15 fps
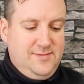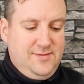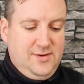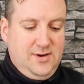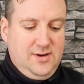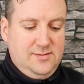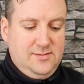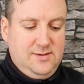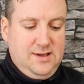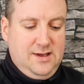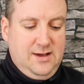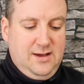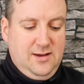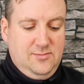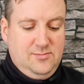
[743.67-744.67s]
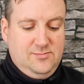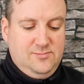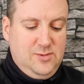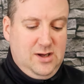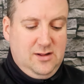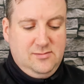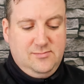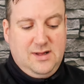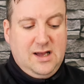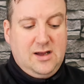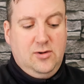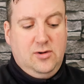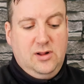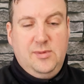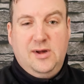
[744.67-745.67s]
for, well, I
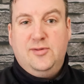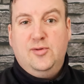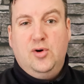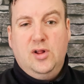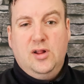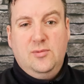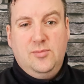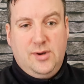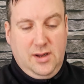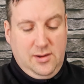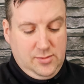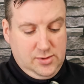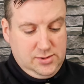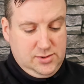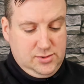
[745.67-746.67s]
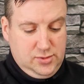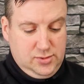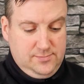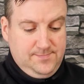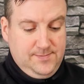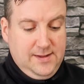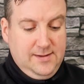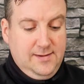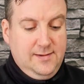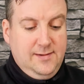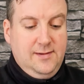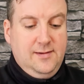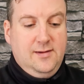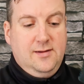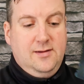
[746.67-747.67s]
call it my toilet pretty much. So
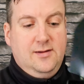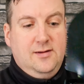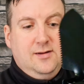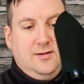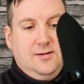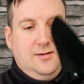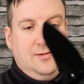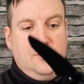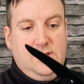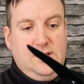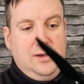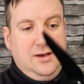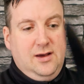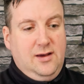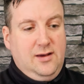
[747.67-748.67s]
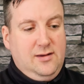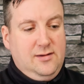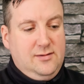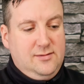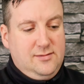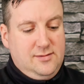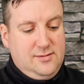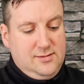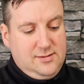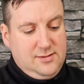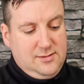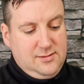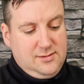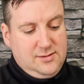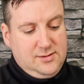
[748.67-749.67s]
we
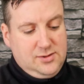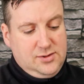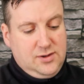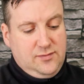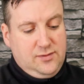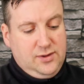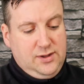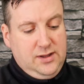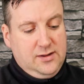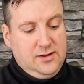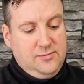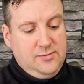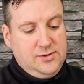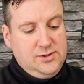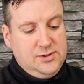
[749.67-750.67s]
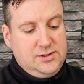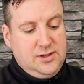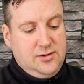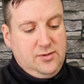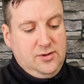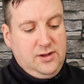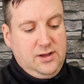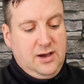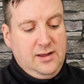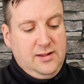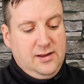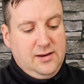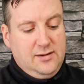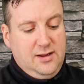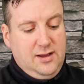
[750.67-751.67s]
shovel here that would just allow you to
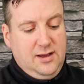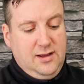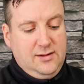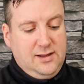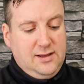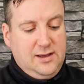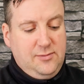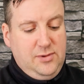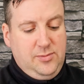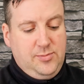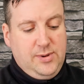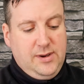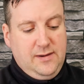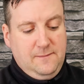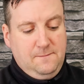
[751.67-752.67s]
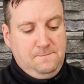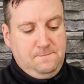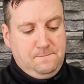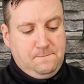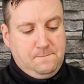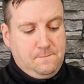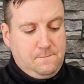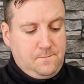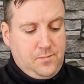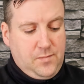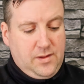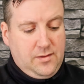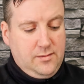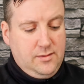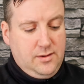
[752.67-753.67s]
either dig a wee pit
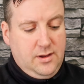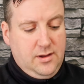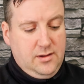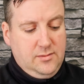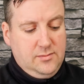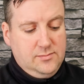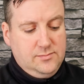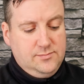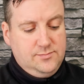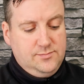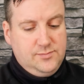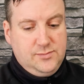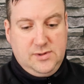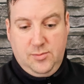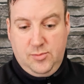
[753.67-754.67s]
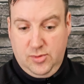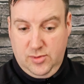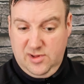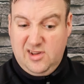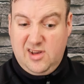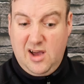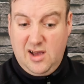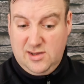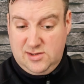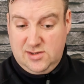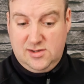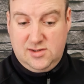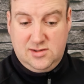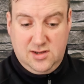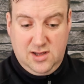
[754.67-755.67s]
to put the
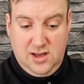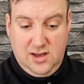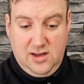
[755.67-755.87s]
gas